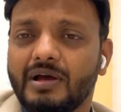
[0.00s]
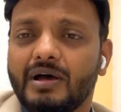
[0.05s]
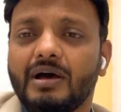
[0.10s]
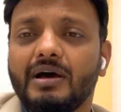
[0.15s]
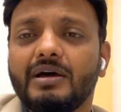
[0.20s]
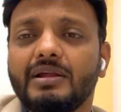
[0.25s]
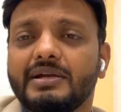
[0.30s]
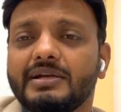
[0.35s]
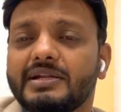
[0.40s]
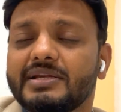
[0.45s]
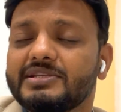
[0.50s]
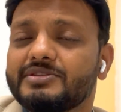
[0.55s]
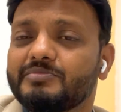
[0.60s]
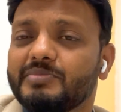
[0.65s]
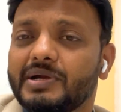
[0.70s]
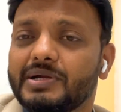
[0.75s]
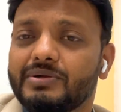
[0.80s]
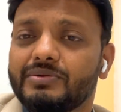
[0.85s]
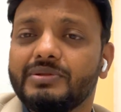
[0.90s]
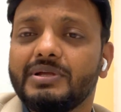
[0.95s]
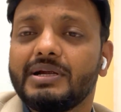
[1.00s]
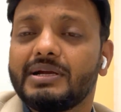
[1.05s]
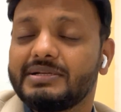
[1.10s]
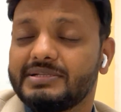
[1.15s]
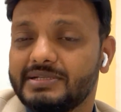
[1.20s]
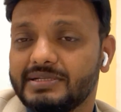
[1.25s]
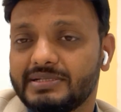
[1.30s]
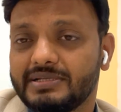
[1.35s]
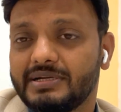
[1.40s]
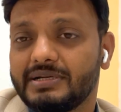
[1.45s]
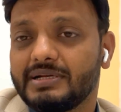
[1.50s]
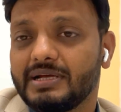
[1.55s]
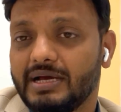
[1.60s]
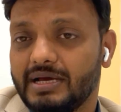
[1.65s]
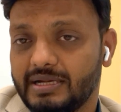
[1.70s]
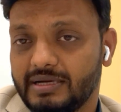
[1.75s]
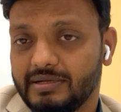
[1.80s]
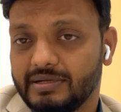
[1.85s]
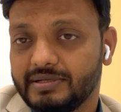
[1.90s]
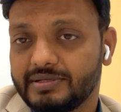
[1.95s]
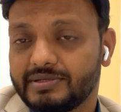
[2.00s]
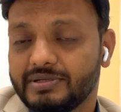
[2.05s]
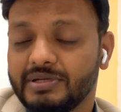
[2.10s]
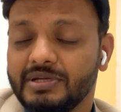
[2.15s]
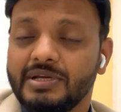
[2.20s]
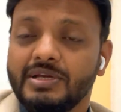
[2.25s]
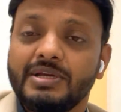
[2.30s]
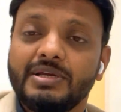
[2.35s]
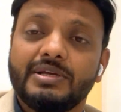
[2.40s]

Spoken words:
or it has spread to the adjacent organs,